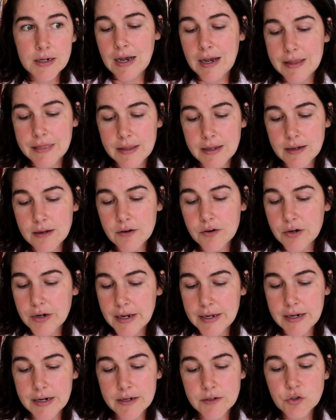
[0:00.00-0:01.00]
I think
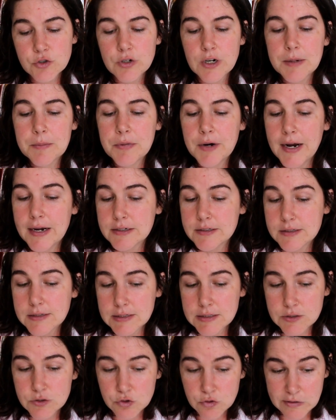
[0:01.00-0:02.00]
creating a drawing
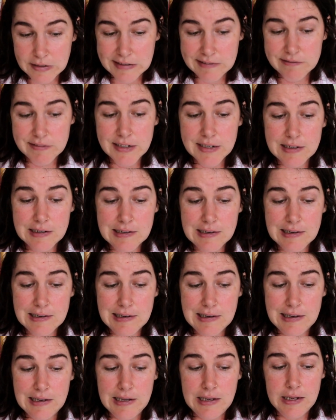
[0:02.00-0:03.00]
practice, drawing
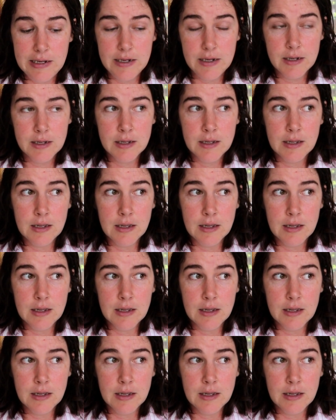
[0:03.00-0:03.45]
regularly,